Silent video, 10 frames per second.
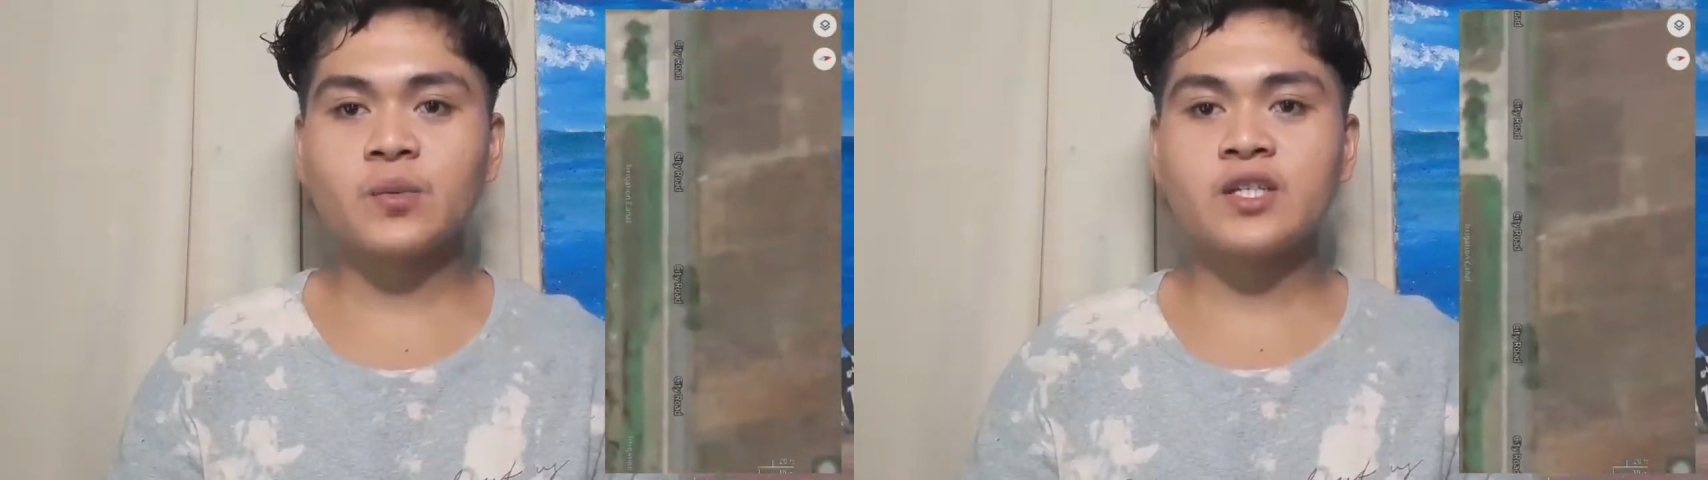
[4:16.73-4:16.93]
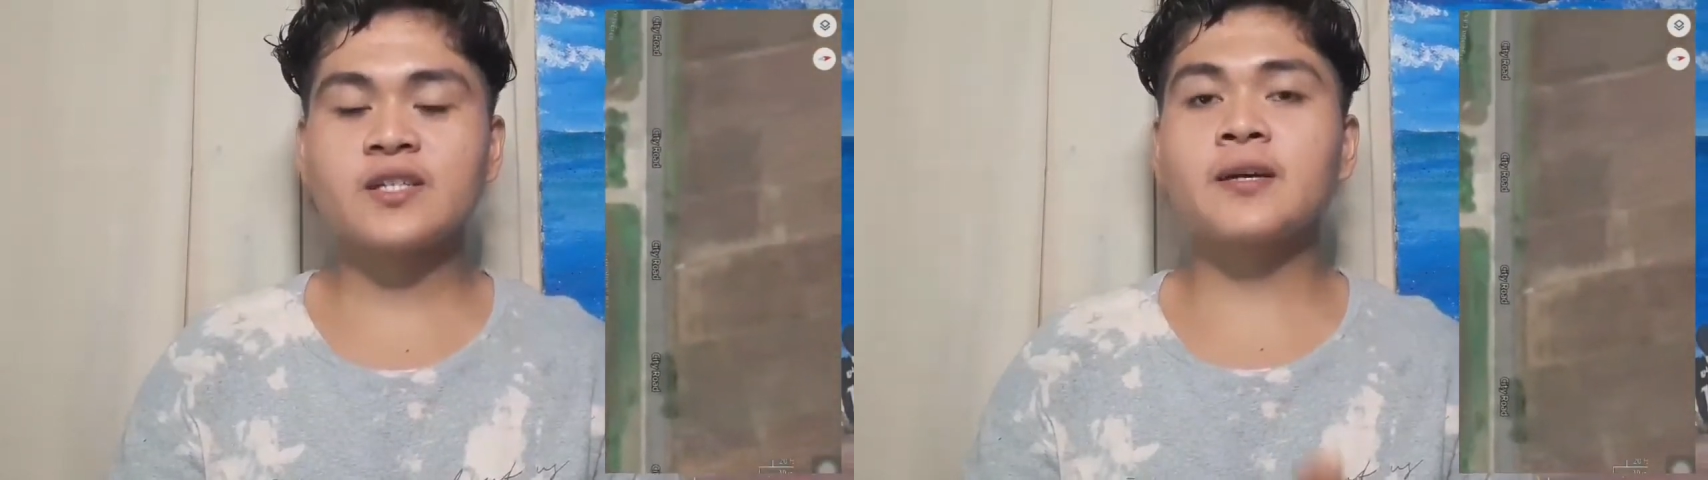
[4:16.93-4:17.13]

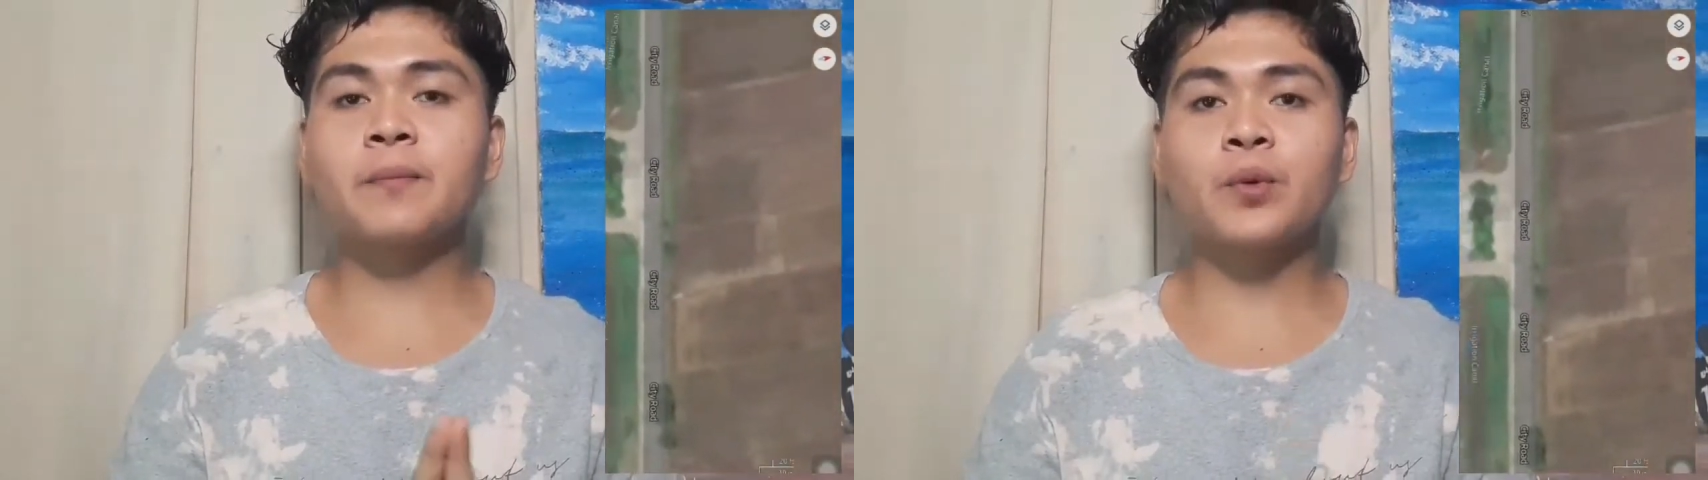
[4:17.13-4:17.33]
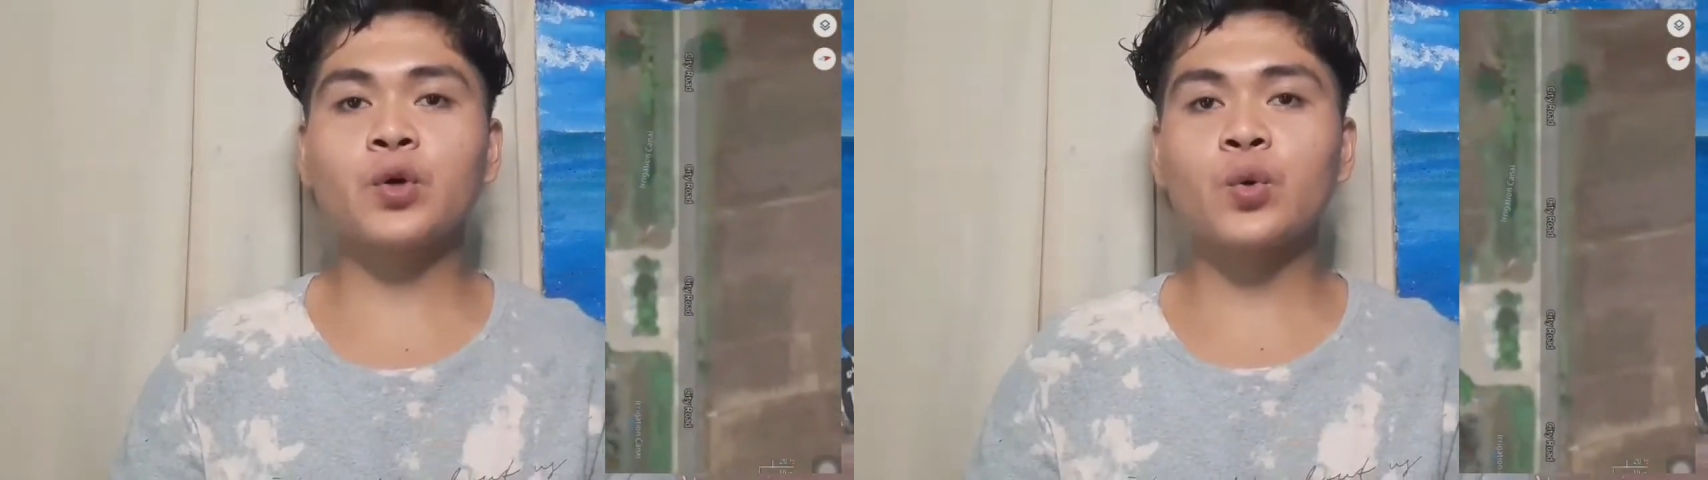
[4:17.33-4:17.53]
which is the
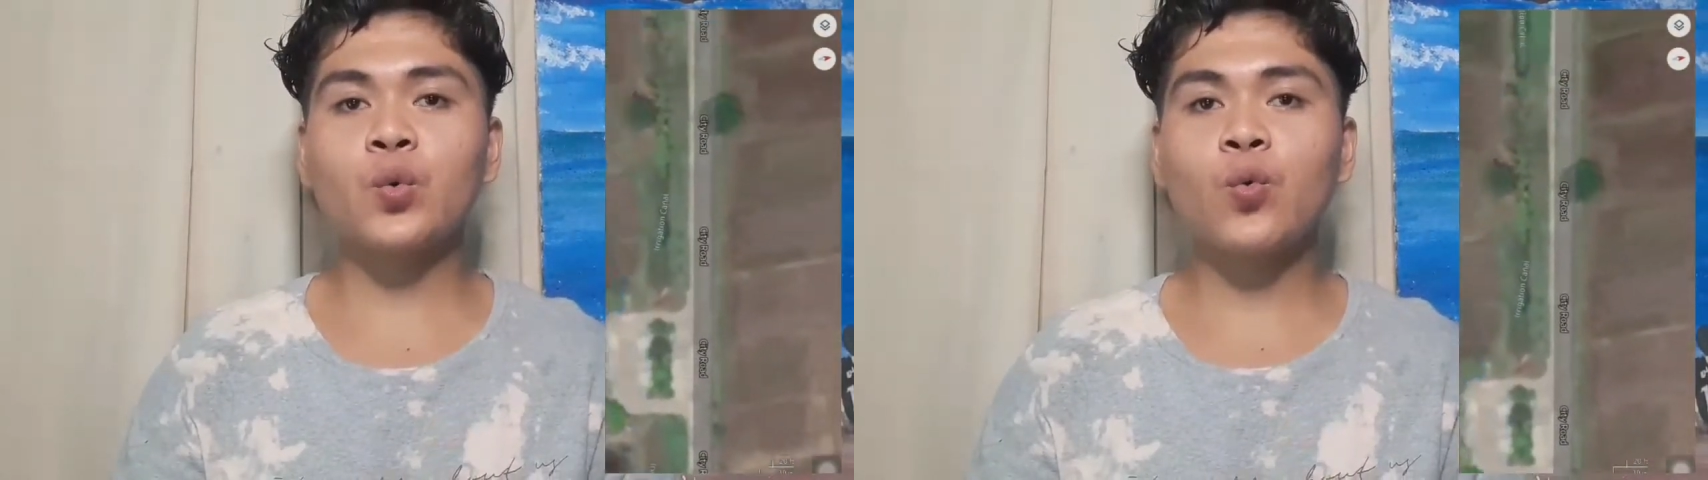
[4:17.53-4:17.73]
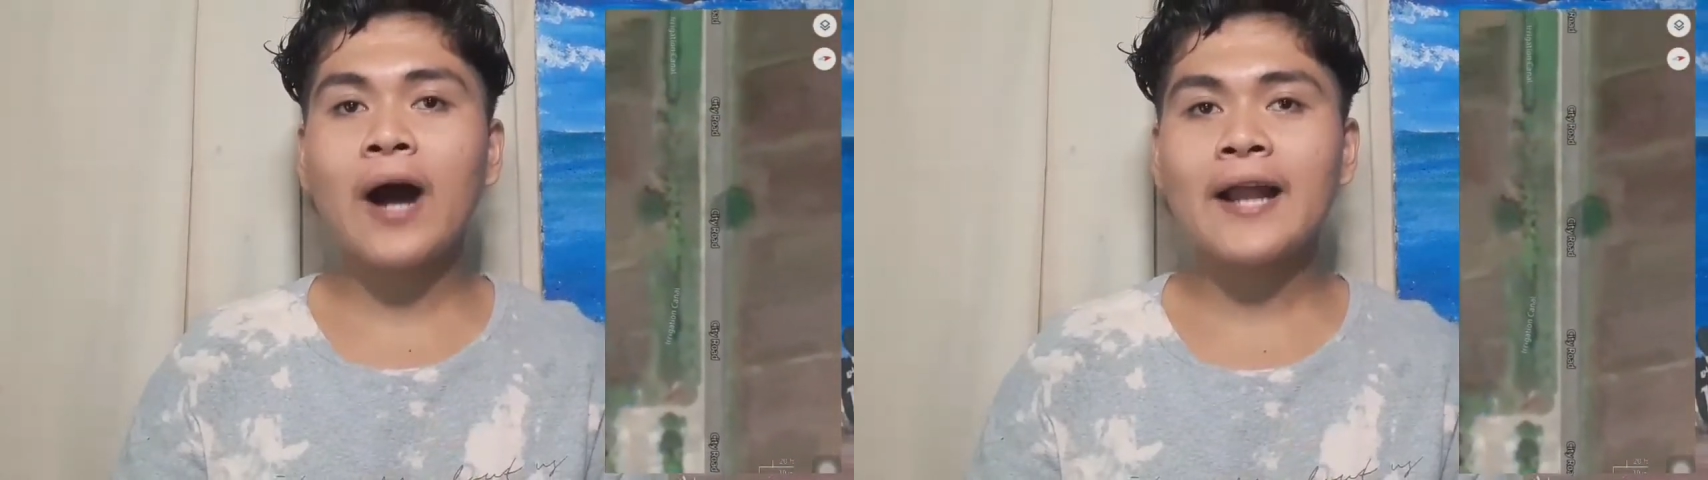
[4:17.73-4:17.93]
Puruk
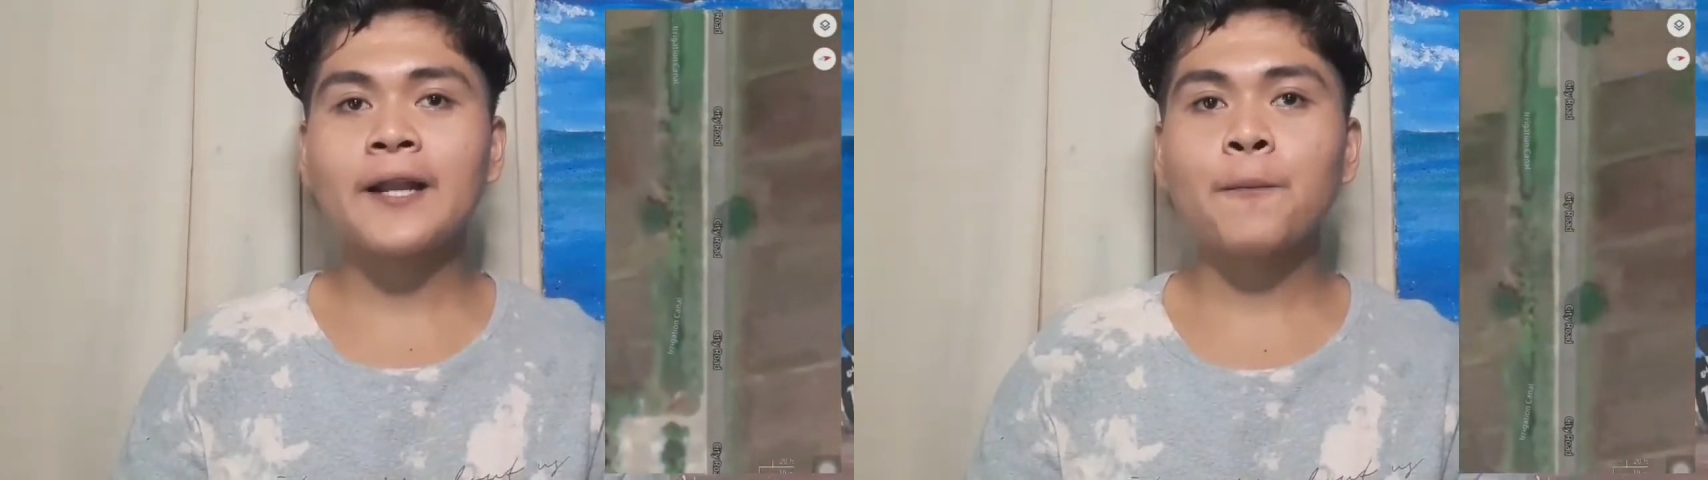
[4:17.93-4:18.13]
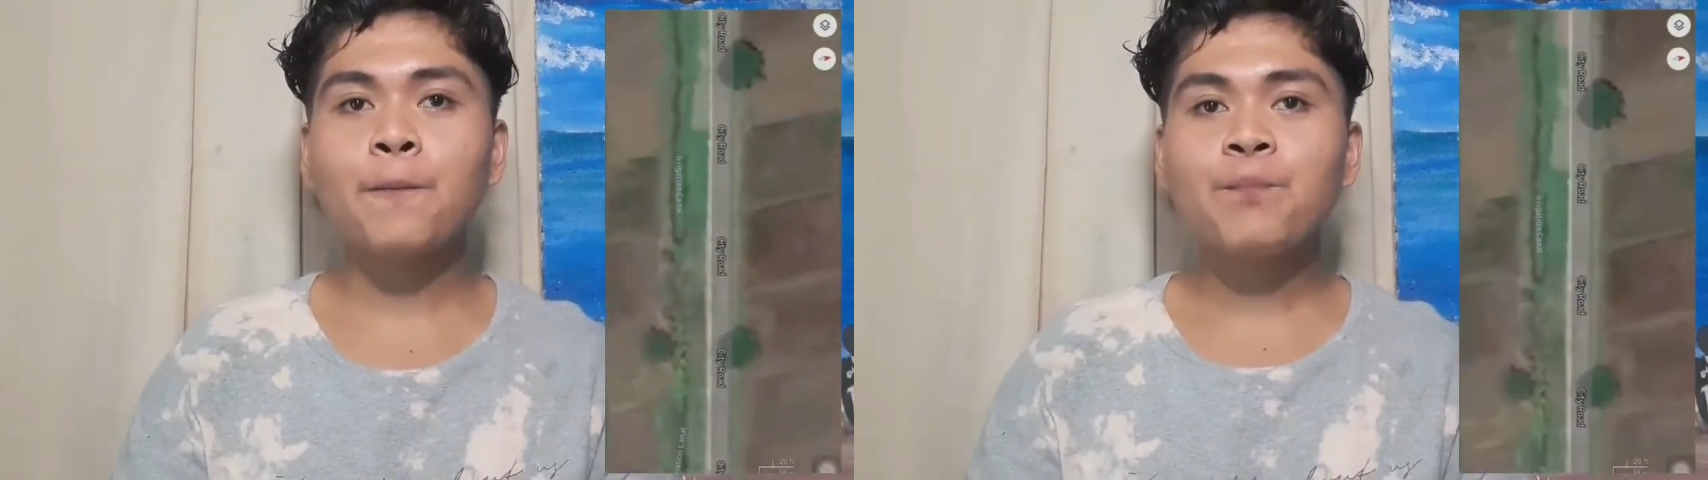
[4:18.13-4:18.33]
One.